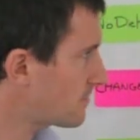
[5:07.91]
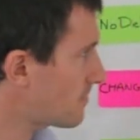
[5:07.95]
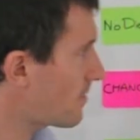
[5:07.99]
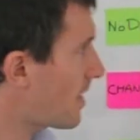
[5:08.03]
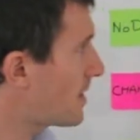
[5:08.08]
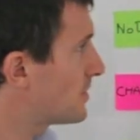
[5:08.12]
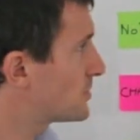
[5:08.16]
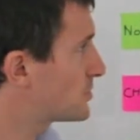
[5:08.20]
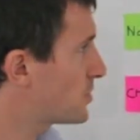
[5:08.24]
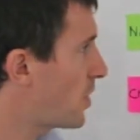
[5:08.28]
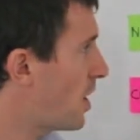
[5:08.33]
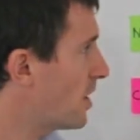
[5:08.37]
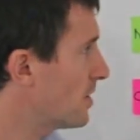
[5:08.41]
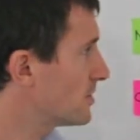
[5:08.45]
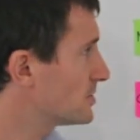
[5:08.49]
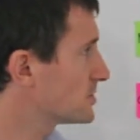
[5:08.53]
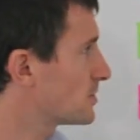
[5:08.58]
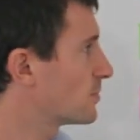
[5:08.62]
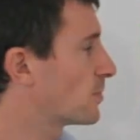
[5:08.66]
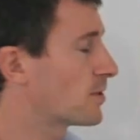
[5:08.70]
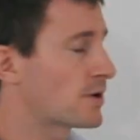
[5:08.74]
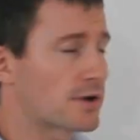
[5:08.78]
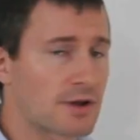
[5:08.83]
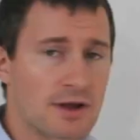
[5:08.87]
So how
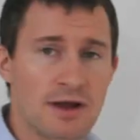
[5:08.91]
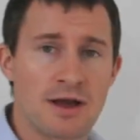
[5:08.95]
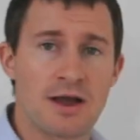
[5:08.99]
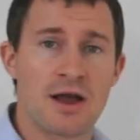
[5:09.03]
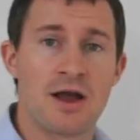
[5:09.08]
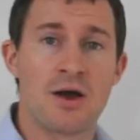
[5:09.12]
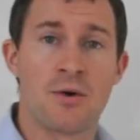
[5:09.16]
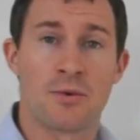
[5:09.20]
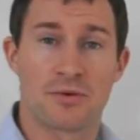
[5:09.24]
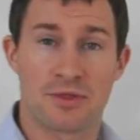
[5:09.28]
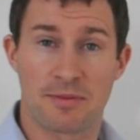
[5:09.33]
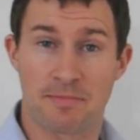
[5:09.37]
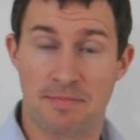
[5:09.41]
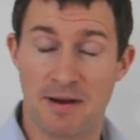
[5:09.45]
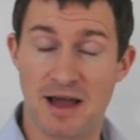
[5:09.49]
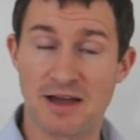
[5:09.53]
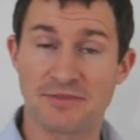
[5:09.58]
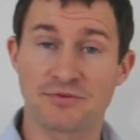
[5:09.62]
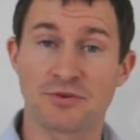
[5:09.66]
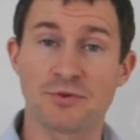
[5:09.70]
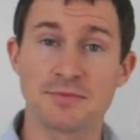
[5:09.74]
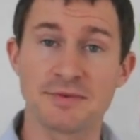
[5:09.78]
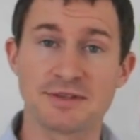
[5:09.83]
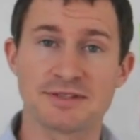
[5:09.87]
does it work? With the
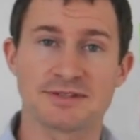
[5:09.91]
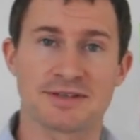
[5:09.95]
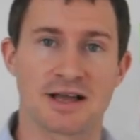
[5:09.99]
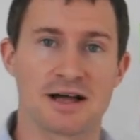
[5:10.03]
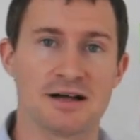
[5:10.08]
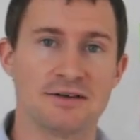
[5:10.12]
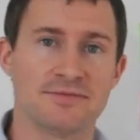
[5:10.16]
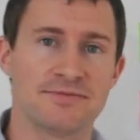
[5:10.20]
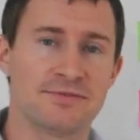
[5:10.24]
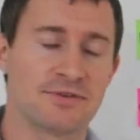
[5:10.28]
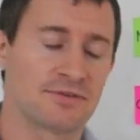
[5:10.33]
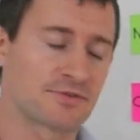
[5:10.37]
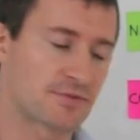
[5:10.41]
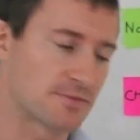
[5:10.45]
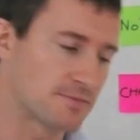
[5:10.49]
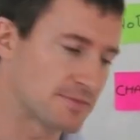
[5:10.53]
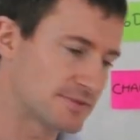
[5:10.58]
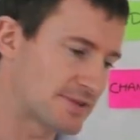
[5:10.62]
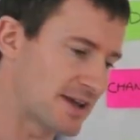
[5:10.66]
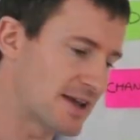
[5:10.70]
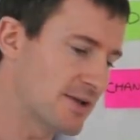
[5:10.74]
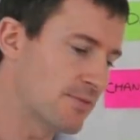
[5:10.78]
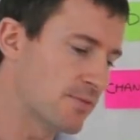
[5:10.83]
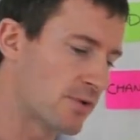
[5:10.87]
platform itself,
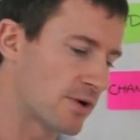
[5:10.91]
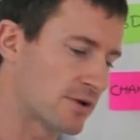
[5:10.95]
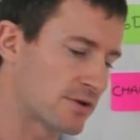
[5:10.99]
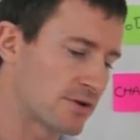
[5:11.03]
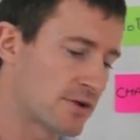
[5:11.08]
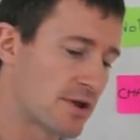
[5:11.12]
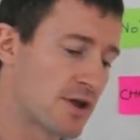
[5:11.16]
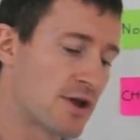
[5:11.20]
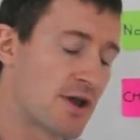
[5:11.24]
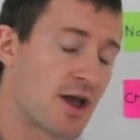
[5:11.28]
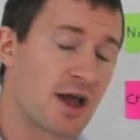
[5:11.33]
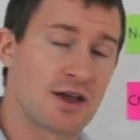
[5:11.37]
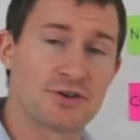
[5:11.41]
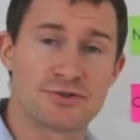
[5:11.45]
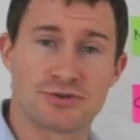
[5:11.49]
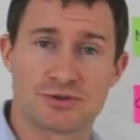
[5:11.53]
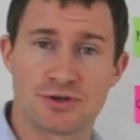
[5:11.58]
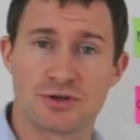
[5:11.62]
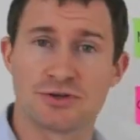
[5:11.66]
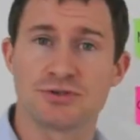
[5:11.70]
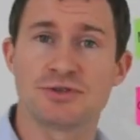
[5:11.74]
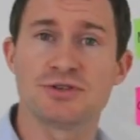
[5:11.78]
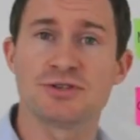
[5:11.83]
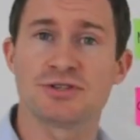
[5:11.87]
from day one, as
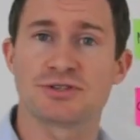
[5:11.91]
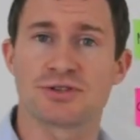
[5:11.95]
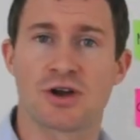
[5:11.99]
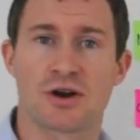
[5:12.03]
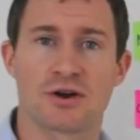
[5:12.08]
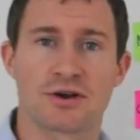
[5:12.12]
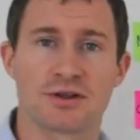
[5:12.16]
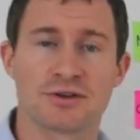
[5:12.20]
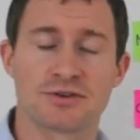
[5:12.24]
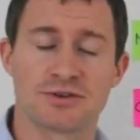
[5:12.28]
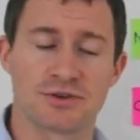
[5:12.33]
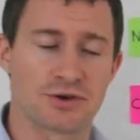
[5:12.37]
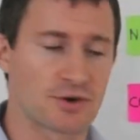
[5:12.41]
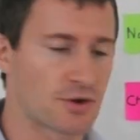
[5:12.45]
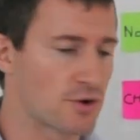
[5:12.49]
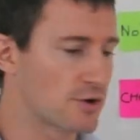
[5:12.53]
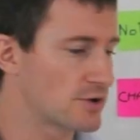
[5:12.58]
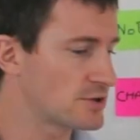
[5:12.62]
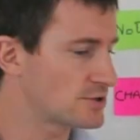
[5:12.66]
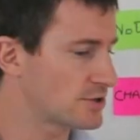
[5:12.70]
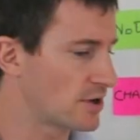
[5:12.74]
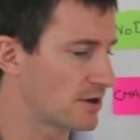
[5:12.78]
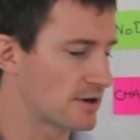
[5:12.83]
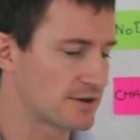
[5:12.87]
soon as you start it, you're
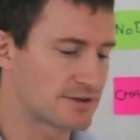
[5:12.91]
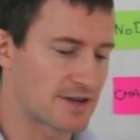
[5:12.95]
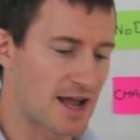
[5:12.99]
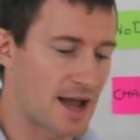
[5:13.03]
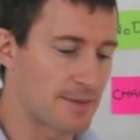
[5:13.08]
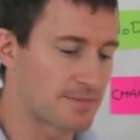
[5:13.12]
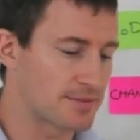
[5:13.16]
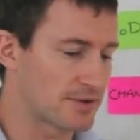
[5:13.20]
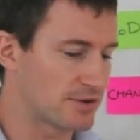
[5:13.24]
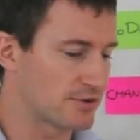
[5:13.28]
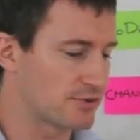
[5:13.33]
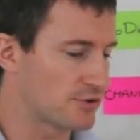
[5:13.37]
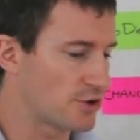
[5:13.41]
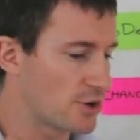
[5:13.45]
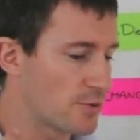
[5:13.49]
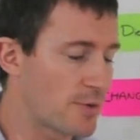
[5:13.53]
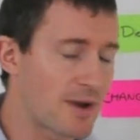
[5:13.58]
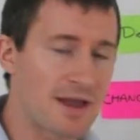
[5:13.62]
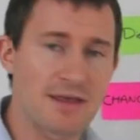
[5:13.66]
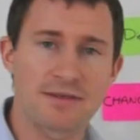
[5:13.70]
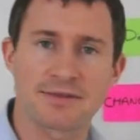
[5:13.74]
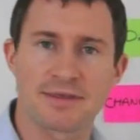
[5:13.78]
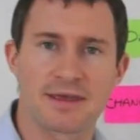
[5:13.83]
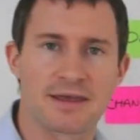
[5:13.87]
going to start adapting a new
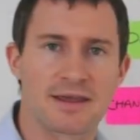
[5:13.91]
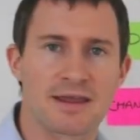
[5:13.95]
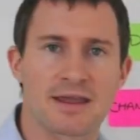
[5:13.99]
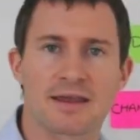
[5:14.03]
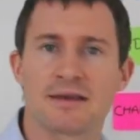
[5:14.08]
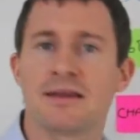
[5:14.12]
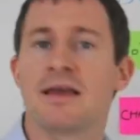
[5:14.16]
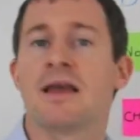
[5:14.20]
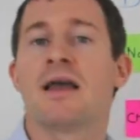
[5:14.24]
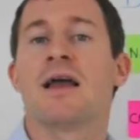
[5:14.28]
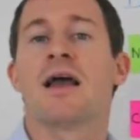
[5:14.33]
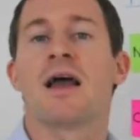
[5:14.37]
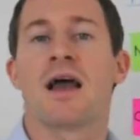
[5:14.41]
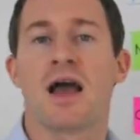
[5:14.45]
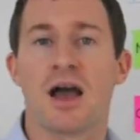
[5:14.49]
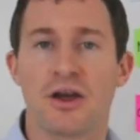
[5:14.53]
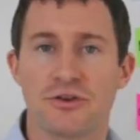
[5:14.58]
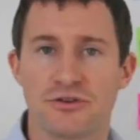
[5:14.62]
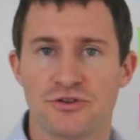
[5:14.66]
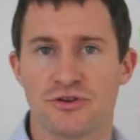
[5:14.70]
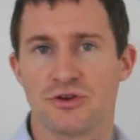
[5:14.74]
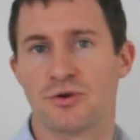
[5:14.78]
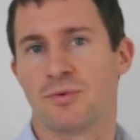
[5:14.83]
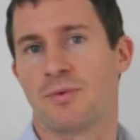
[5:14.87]
way of thinking,
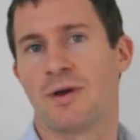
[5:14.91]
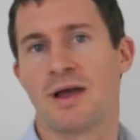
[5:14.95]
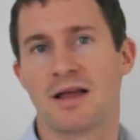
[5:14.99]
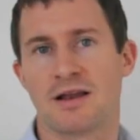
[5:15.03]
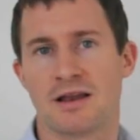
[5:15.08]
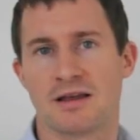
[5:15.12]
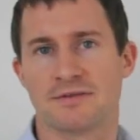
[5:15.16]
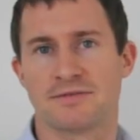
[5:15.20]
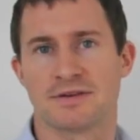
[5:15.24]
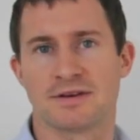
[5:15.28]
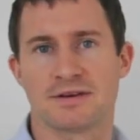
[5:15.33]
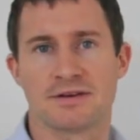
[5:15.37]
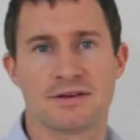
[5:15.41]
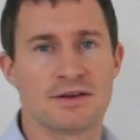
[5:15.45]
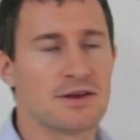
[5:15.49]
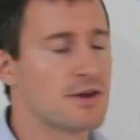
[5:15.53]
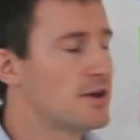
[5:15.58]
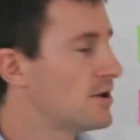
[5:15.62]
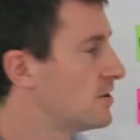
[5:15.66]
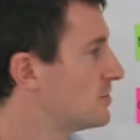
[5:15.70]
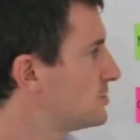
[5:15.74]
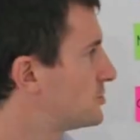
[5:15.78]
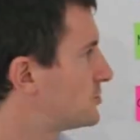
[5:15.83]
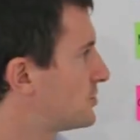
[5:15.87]
a new way of living.
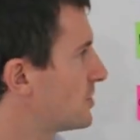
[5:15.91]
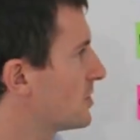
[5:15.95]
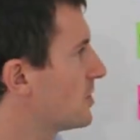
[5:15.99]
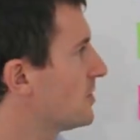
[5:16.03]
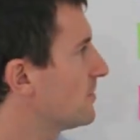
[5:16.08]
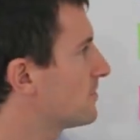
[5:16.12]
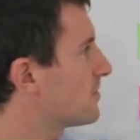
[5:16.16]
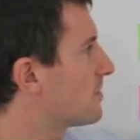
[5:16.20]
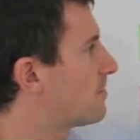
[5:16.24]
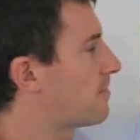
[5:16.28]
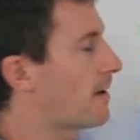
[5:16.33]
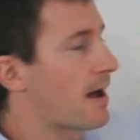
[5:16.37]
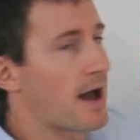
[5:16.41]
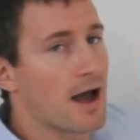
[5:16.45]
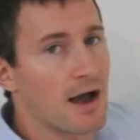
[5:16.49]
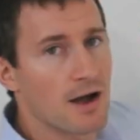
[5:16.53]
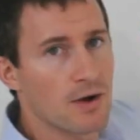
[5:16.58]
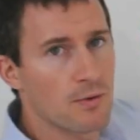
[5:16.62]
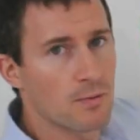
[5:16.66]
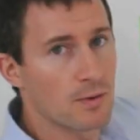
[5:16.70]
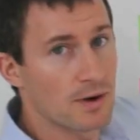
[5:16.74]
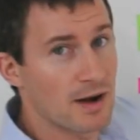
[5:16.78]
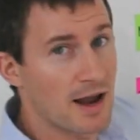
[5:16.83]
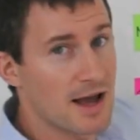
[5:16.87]
Straight off the
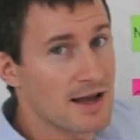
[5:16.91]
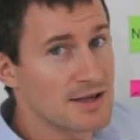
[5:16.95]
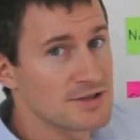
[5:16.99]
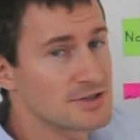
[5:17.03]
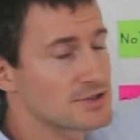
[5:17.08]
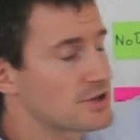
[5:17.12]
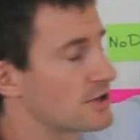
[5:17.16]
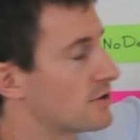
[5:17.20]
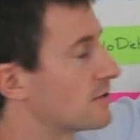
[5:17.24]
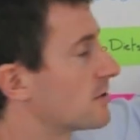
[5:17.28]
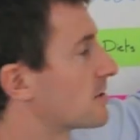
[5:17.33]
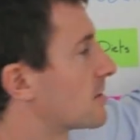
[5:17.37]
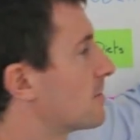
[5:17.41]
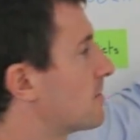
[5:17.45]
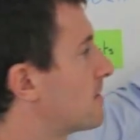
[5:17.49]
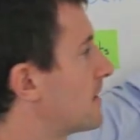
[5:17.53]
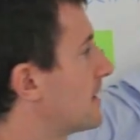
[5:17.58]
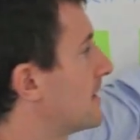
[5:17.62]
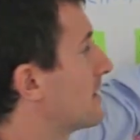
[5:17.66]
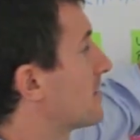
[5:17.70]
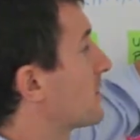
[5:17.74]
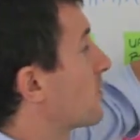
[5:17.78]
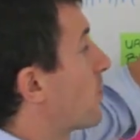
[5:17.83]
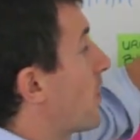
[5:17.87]
bat, we'll ask you to
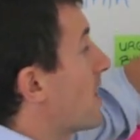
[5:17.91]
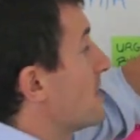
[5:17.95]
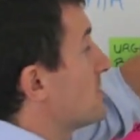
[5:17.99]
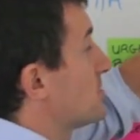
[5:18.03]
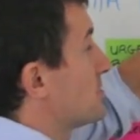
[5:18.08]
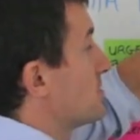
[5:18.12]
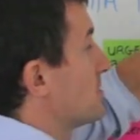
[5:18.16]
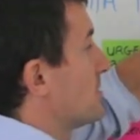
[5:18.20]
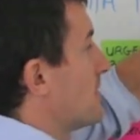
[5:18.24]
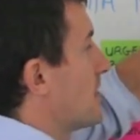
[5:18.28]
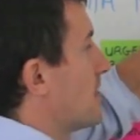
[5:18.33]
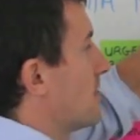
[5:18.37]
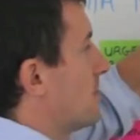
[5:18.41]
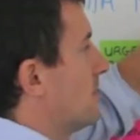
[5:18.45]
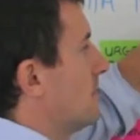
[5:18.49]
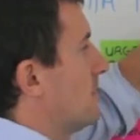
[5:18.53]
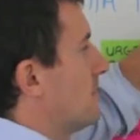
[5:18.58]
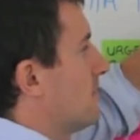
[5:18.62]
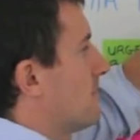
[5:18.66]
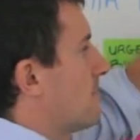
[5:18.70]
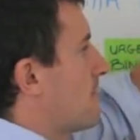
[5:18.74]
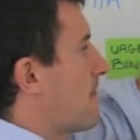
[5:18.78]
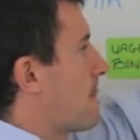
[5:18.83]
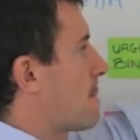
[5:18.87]
complete a
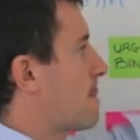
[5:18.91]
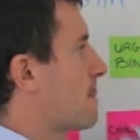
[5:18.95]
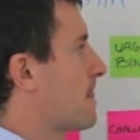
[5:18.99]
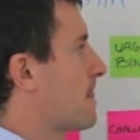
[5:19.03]
questionnaire.